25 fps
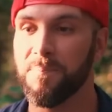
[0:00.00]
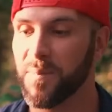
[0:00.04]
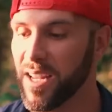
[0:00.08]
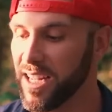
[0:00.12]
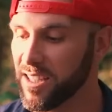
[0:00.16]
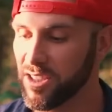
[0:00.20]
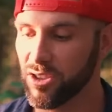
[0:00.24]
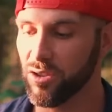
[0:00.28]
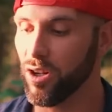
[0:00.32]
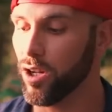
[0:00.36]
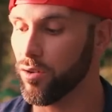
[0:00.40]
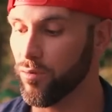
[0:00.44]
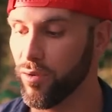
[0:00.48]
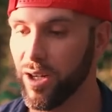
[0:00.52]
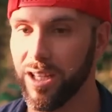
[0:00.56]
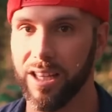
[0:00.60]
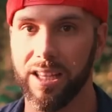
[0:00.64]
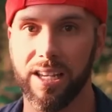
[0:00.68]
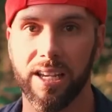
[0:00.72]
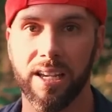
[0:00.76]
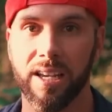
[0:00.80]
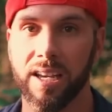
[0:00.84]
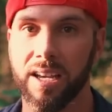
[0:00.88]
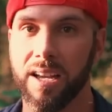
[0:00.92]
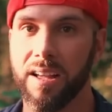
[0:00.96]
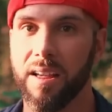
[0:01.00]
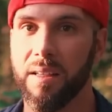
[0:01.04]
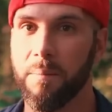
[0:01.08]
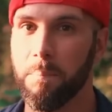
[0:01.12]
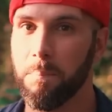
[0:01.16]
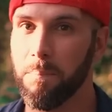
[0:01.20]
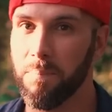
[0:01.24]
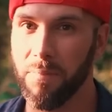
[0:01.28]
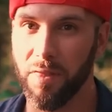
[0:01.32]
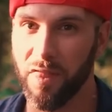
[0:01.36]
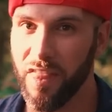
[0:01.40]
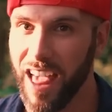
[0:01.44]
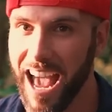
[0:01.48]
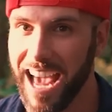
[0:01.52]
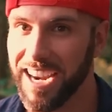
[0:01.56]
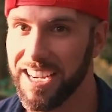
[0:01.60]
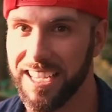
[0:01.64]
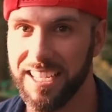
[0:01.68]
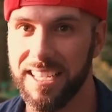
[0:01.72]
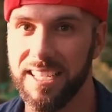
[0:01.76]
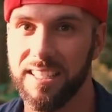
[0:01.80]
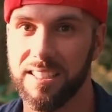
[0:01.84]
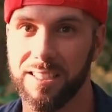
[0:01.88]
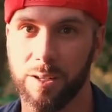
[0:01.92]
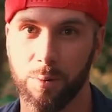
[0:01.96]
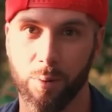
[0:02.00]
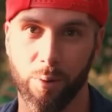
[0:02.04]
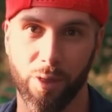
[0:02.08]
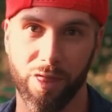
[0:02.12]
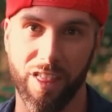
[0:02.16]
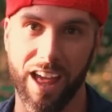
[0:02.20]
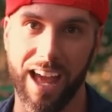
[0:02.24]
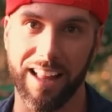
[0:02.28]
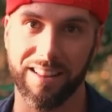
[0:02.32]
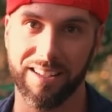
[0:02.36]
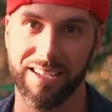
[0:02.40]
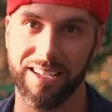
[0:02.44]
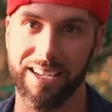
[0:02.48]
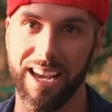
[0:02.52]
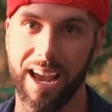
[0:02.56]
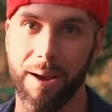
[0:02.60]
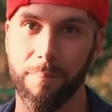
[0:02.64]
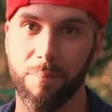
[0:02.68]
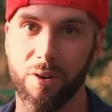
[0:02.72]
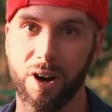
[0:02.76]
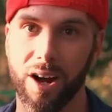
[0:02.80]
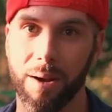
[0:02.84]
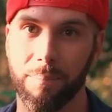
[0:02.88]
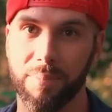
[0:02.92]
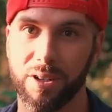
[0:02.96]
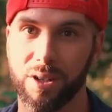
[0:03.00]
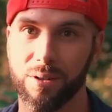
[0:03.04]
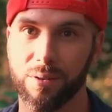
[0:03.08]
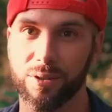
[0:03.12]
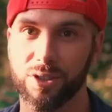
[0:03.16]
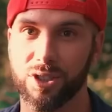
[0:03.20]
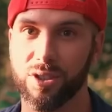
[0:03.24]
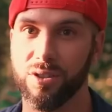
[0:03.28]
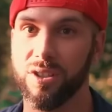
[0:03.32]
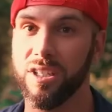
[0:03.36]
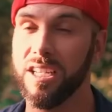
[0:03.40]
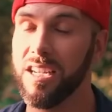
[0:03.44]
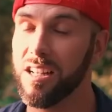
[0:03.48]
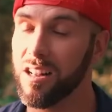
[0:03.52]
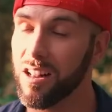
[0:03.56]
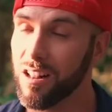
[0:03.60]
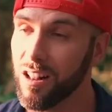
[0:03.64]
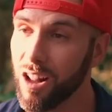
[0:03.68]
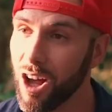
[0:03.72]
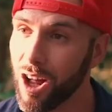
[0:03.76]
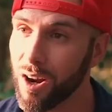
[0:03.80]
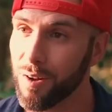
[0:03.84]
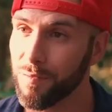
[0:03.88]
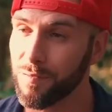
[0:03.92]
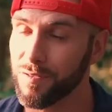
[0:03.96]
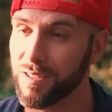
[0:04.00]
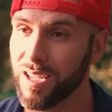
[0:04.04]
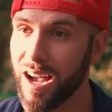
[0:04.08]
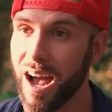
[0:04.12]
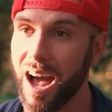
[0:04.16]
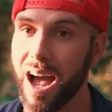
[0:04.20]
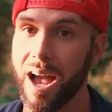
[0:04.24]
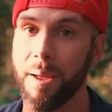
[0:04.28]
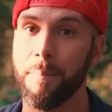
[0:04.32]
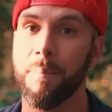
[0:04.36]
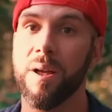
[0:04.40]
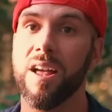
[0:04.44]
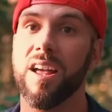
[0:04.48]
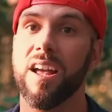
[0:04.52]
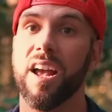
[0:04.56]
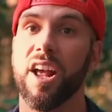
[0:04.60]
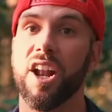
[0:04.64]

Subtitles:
it's not really that easy with that camera because you need a lot of time